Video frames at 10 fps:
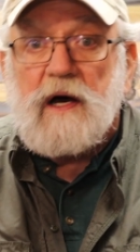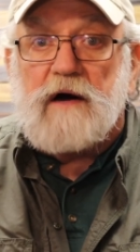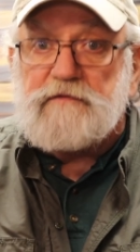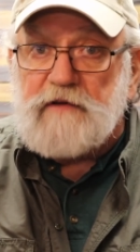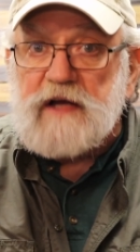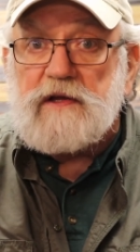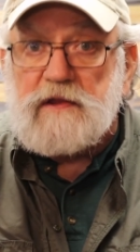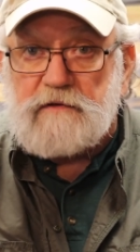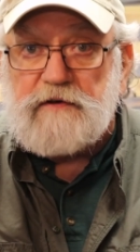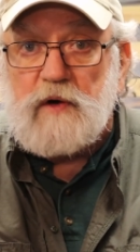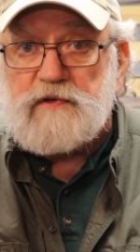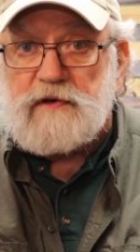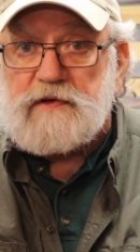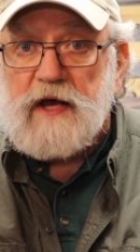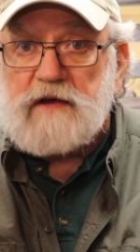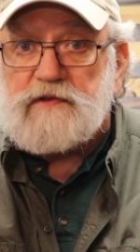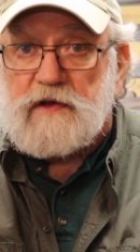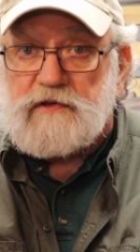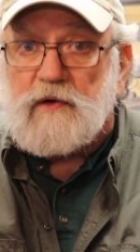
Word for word: affected the folks in Texas.